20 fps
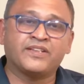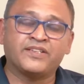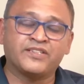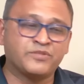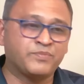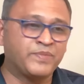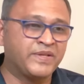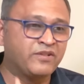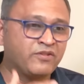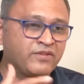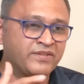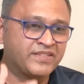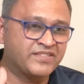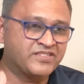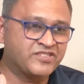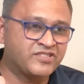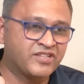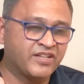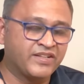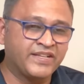He has been on
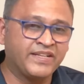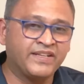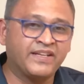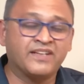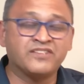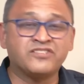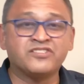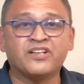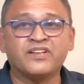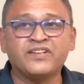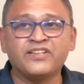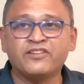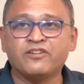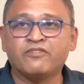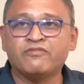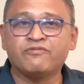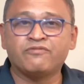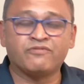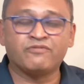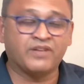this journey, a journey
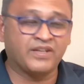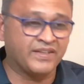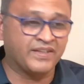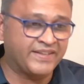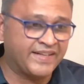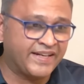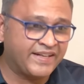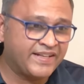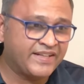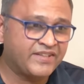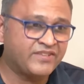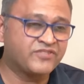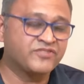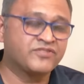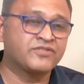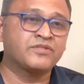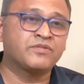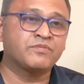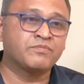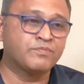of dead
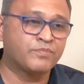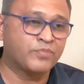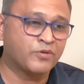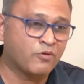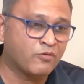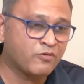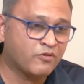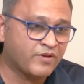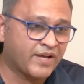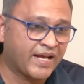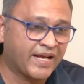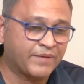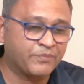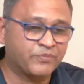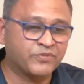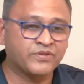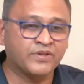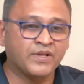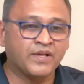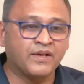ends,
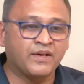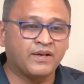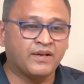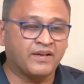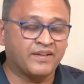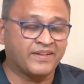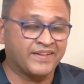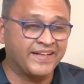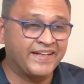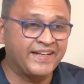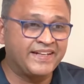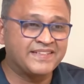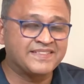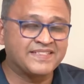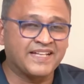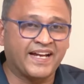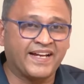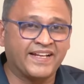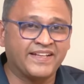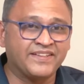prototypes,
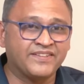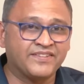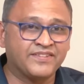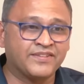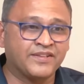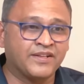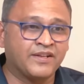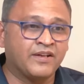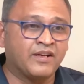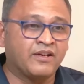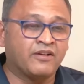redesigns,